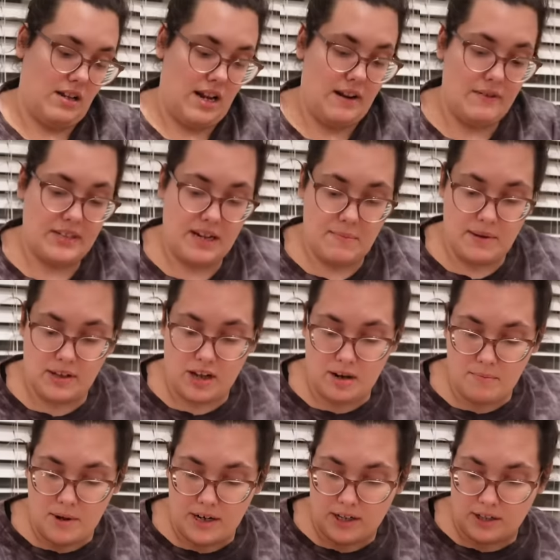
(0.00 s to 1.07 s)
And it would save me a lot
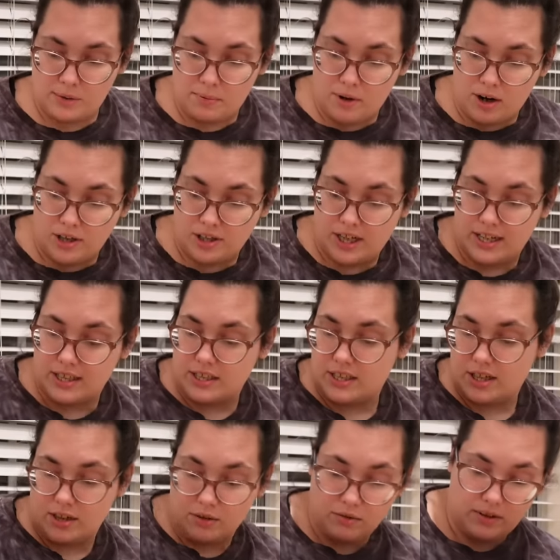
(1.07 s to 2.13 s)
of money on the projects
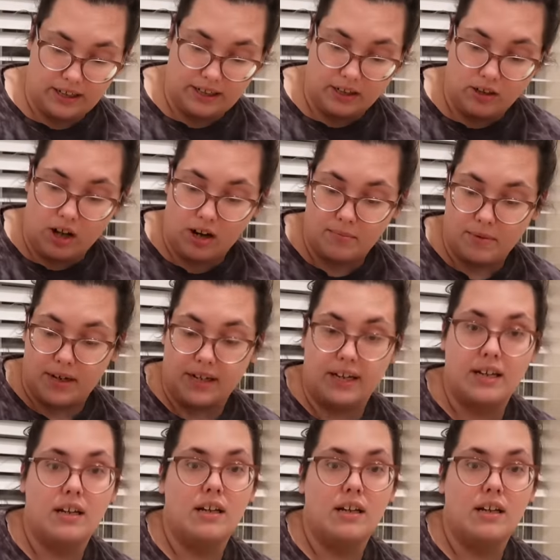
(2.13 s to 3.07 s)
too, like a lot of money.